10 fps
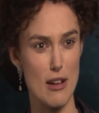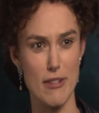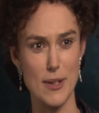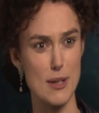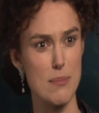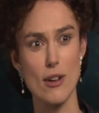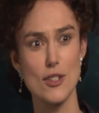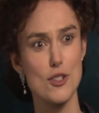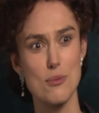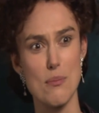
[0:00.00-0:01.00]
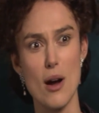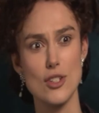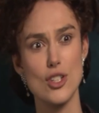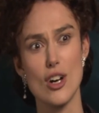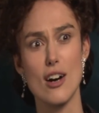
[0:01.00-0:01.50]
I found it much,
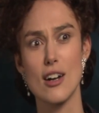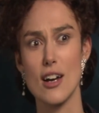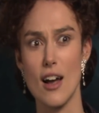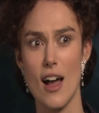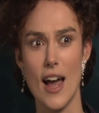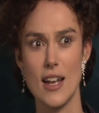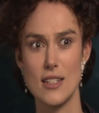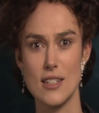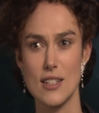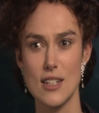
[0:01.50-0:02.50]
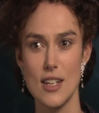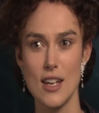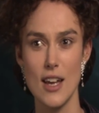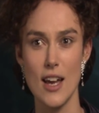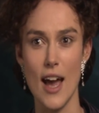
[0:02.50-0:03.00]
much darker, and
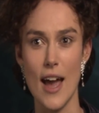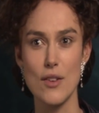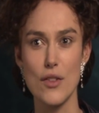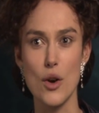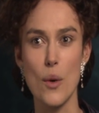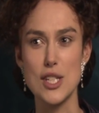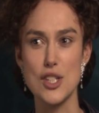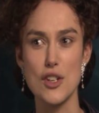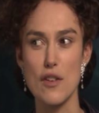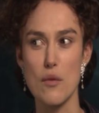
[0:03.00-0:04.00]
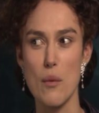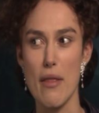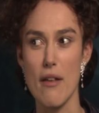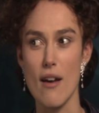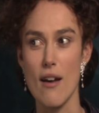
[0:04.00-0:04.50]
the question of
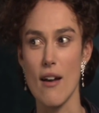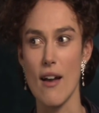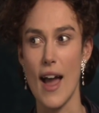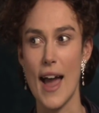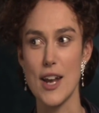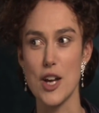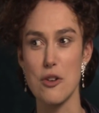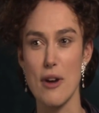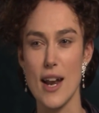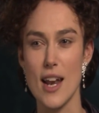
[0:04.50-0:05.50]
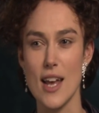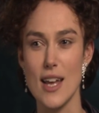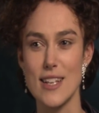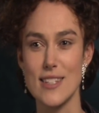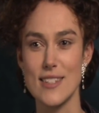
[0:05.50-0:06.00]
whether Anna Karenina
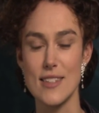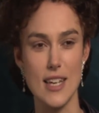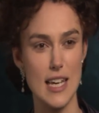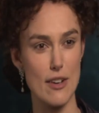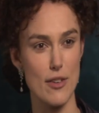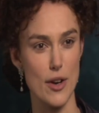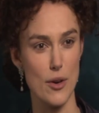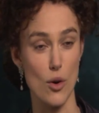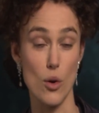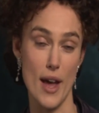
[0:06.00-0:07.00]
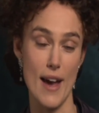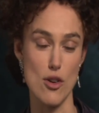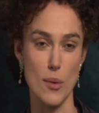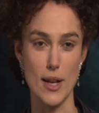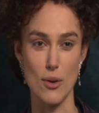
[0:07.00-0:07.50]
is the hero or the
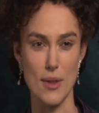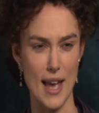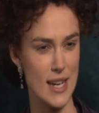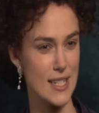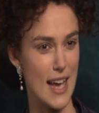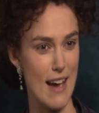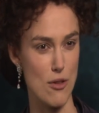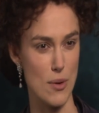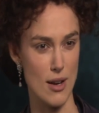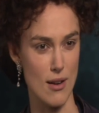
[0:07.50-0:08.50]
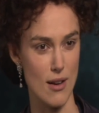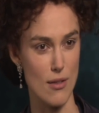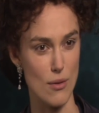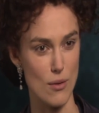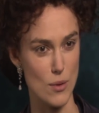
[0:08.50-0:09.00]
heroine or the anti-heroine, I
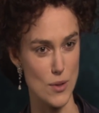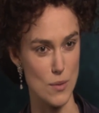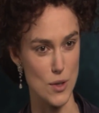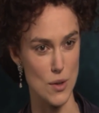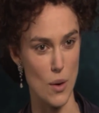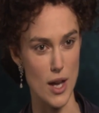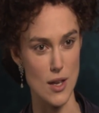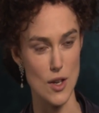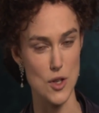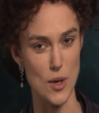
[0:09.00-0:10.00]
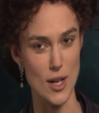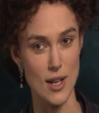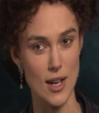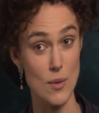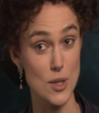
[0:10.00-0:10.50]
thought was quite a huge one,
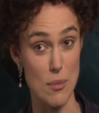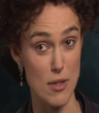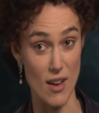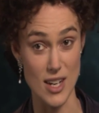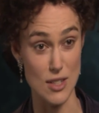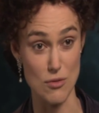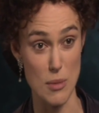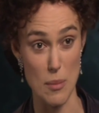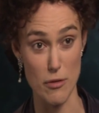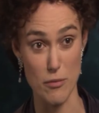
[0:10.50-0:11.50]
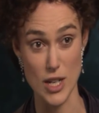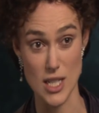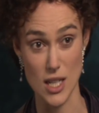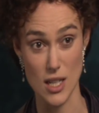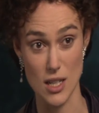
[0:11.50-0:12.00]
and it was something that I didn't remember from reading it